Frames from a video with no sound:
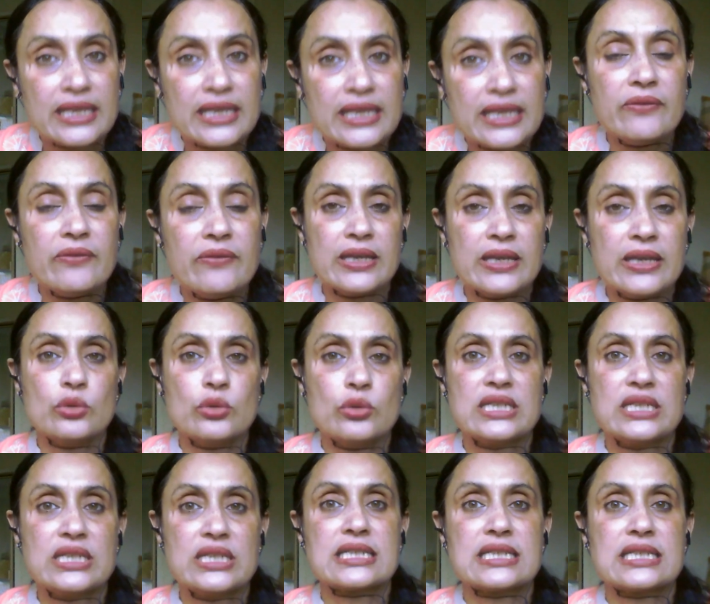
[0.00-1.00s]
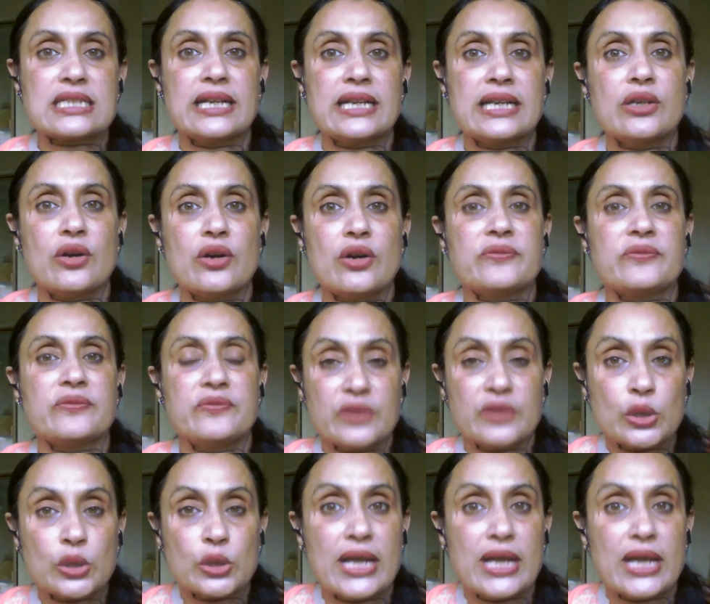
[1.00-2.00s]
giving you this kind of
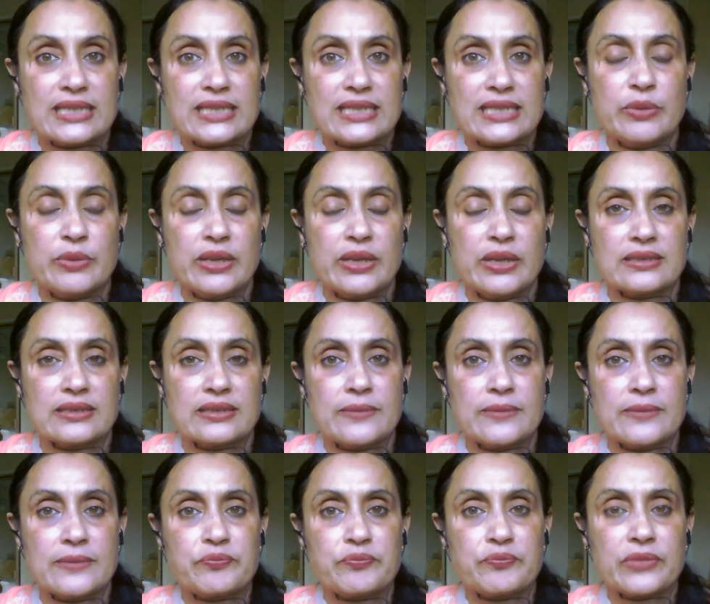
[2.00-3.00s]
good experience.